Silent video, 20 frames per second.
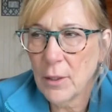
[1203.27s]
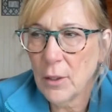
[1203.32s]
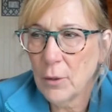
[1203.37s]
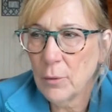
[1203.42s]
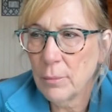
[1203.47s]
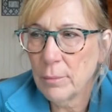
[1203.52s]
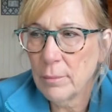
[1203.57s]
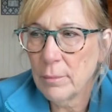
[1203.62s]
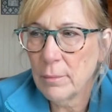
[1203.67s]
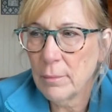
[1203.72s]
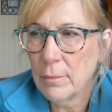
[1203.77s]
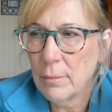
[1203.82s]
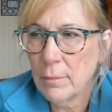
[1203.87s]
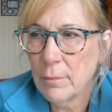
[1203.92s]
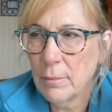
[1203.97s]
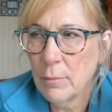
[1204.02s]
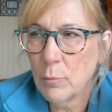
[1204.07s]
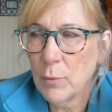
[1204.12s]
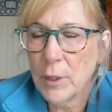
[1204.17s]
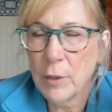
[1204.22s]
know,
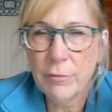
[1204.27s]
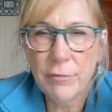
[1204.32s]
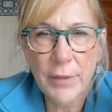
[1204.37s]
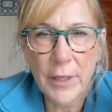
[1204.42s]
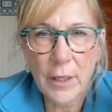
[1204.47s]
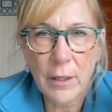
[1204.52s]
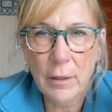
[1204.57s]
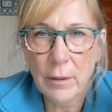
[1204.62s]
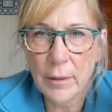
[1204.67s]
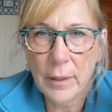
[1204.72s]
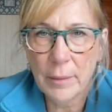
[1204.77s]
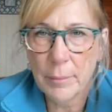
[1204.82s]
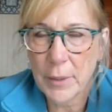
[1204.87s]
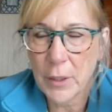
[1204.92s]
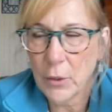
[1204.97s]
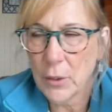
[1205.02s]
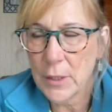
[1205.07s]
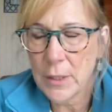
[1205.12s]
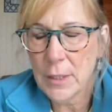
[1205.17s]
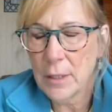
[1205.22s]
welfare and
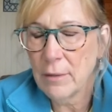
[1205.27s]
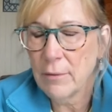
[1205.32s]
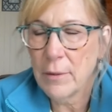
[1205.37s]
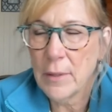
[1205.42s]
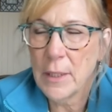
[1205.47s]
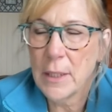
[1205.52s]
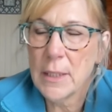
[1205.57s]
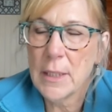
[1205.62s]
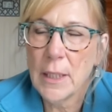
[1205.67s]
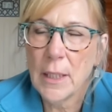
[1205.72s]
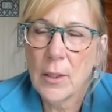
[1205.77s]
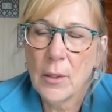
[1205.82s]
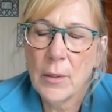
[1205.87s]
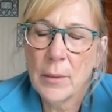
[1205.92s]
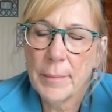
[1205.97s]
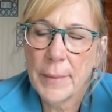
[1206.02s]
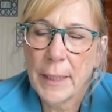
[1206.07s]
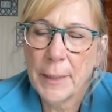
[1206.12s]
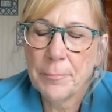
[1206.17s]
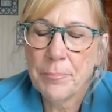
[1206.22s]
immigrants and everything take all the
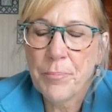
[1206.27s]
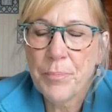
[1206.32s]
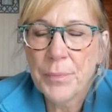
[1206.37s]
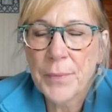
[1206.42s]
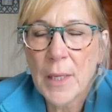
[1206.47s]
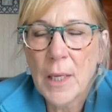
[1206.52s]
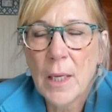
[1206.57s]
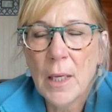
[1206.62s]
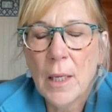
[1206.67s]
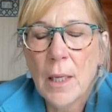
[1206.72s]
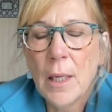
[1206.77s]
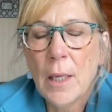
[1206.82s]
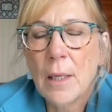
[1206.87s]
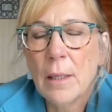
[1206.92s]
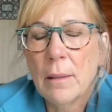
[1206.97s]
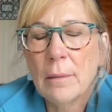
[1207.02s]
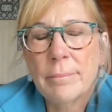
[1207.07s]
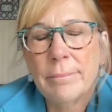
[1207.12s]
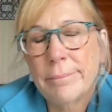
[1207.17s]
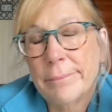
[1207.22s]
money.
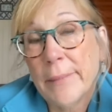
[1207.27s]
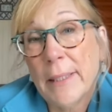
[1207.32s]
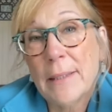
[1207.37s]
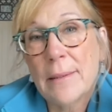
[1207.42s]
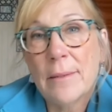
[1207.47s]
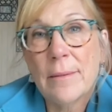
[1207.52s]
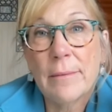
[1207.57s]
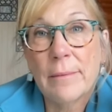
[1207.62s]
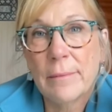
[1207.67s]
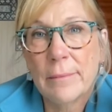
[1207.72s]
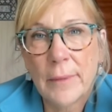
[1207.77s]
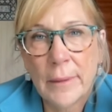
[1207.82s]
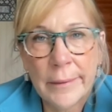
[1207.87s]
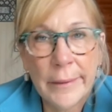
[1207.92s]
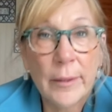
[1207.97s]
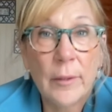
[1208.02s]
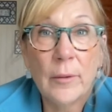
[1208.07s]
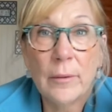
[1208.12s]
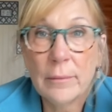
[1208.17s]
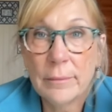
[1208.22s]
That's a
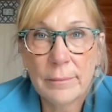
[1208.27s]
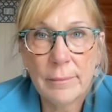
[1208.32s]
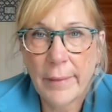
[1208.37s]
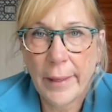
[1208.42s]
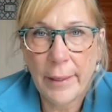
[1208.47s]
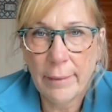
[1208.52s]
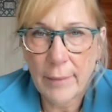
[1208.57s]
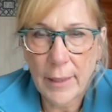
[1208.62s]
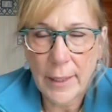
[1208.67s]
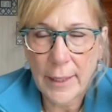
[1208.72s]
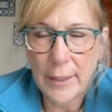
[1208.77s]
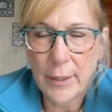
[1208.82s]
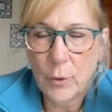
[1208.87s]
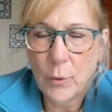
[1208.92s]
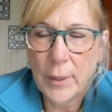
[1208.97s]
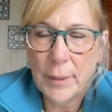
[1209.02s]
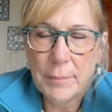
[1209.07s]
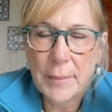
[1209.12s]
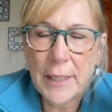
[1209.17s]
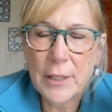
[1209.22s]
little thing that I know.
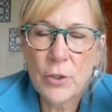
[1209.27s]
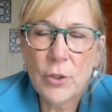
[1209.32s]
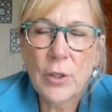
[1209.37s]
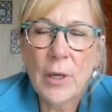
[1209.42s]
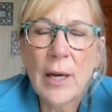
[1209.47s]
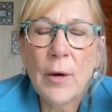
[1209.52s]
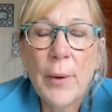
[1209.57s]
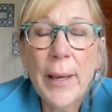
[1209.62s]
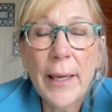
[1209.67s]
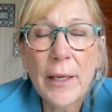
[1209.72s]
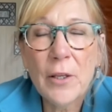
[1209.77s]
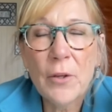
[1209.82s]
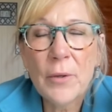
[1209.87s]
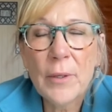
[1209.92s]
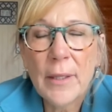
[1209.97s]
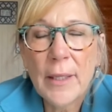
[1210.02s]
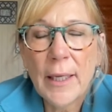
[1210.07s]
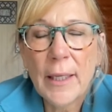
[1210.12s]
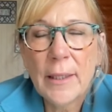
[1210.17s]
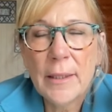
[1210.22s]
I'm not sure how
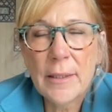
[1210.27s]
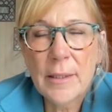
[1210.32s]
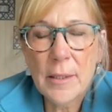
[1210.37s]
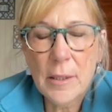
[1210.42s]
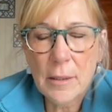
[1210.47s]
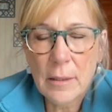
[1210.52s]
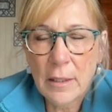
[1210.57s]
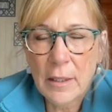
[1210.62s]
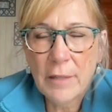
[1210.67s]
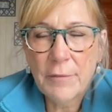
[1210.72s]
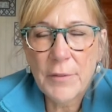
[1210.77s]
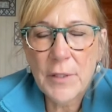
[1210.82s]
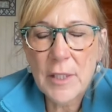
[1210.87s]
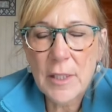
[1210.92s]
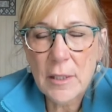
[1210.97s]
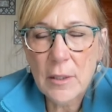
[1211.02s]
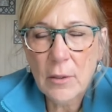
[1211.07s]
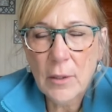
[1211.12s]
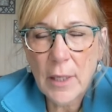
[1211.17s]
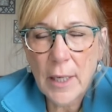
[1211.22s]
accurate that is and if it's
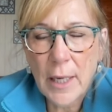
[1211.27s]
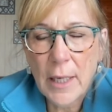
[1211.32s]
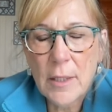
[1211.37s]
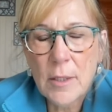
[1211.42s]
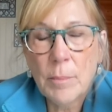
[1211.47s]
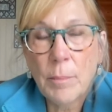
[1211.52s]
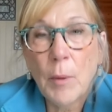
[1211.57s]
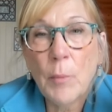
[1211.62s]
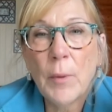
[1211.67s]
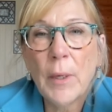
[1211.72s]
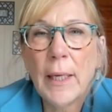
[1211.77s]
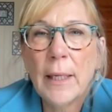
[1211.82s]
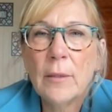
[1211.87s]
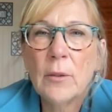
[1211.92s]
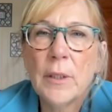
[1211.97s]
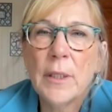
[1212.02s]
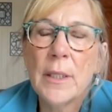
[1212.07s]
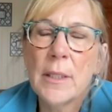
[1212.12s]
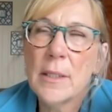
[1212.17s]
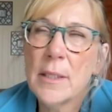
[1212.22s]
still the case. But when I
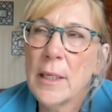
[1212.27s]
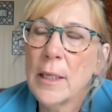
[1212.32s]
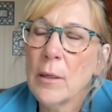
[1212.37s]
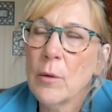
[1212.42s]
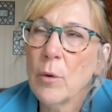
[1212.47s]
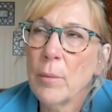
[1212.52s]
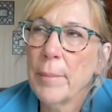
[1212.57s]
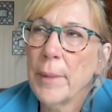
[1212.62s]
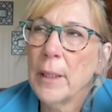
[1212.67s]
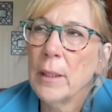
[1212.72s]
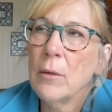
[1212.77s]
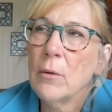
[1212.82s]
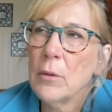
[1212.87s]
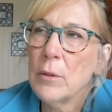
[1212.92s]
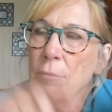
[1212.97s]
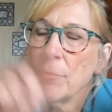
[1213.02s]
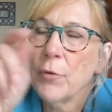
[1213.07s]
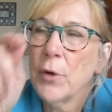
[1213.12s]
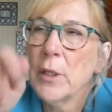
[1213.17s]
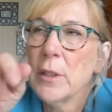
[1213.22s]
look at Sacramento
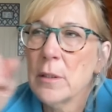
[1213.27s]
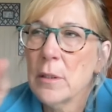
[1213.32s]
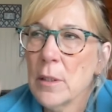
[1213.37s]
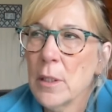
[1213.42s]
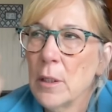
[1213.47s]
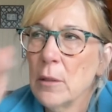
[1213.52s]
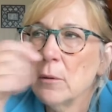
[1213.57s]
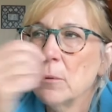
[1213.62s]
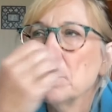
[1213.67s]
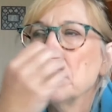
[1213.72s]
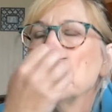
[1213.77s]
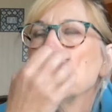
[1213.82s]
to Fresno,